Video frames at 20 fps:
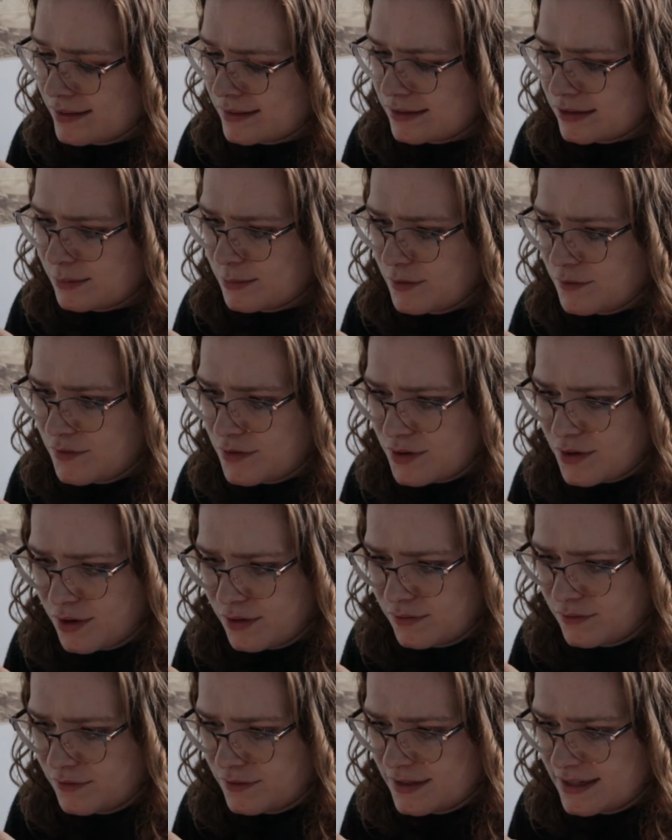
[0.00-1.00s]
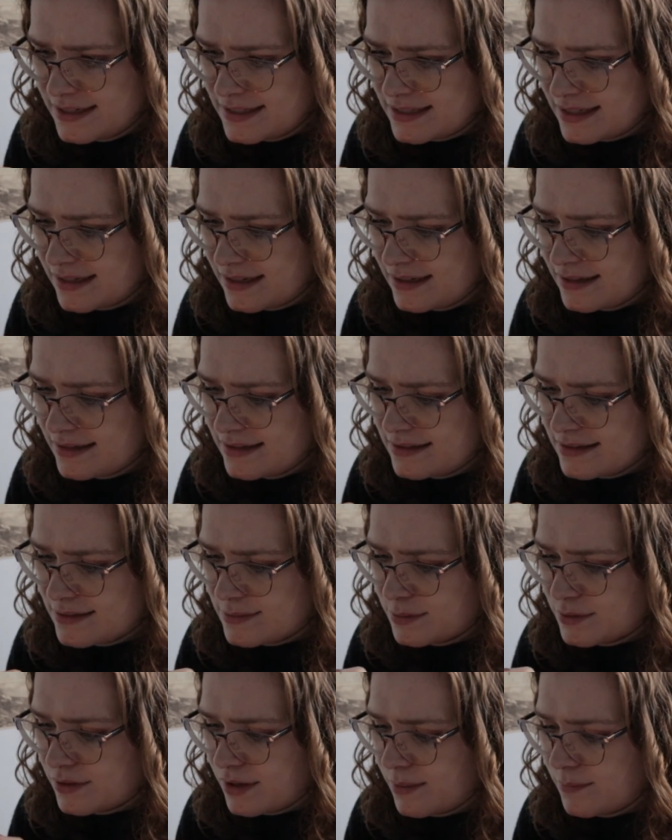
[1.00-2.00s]
some of the conflict at least
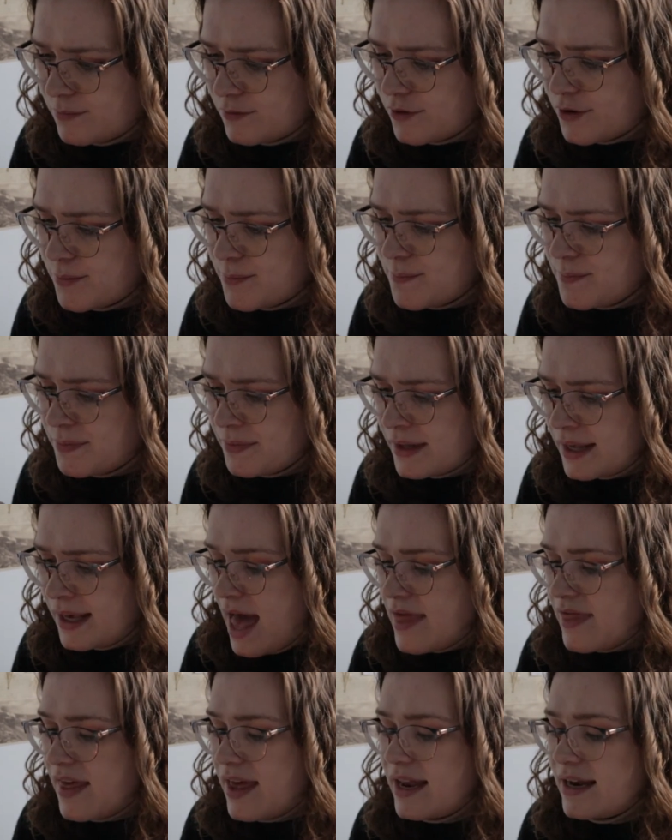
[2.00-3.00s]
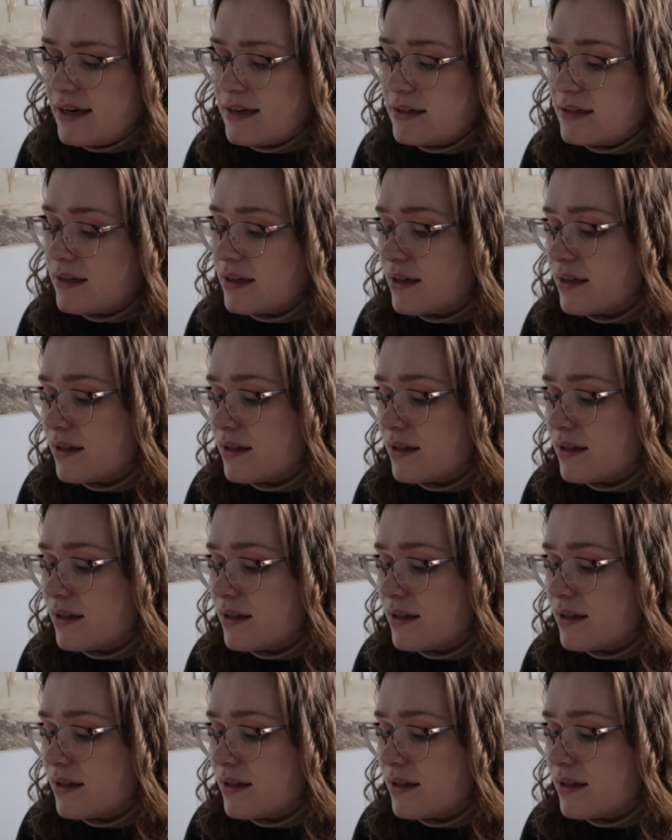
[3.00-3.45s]
would come from. And then